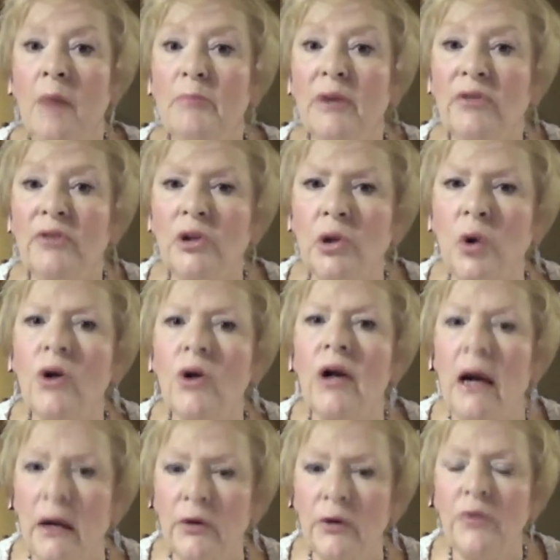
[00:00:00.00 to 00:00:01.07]
But the Lord
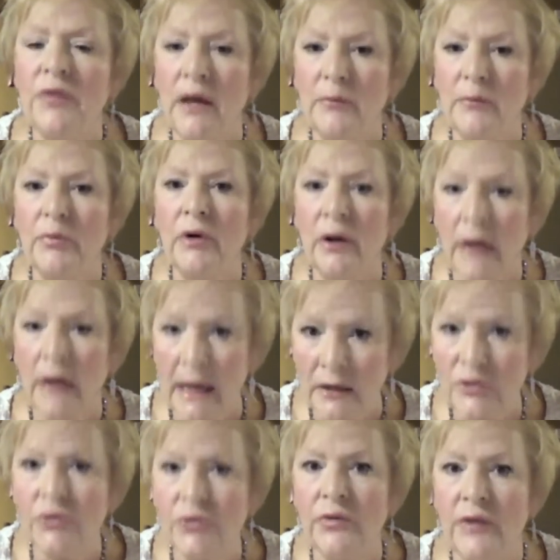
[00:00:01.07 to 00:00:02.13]
honored that prayer,
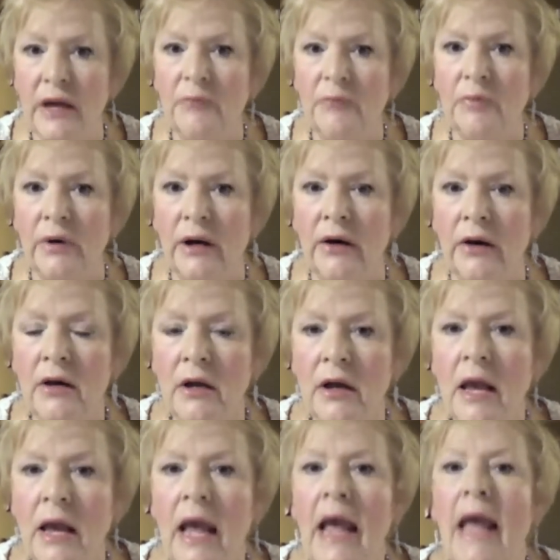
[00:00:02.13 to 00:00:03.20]
answered that prayer,
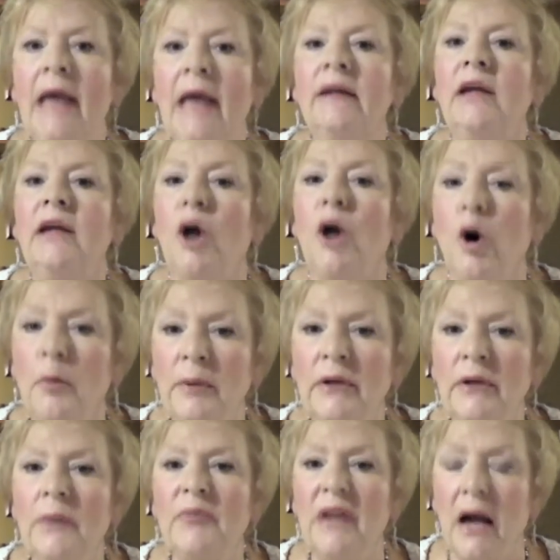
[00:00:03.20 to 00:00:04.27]
and he opened
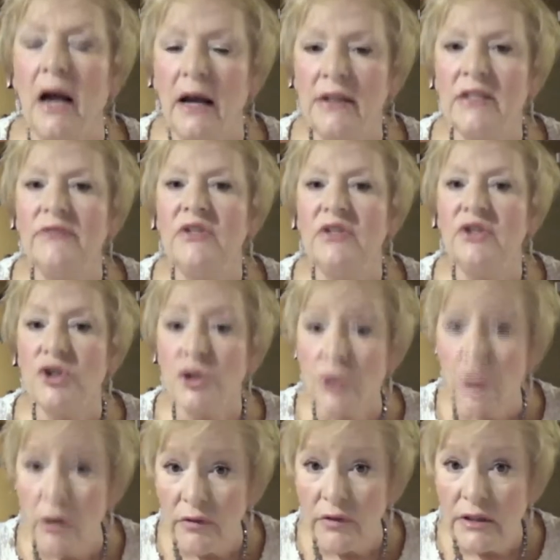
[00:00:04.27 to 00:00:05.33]
up the eyes of his
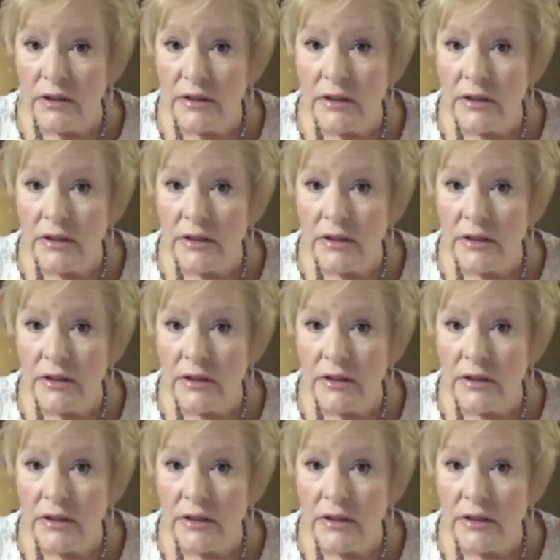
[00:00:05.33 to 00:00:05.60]
servant.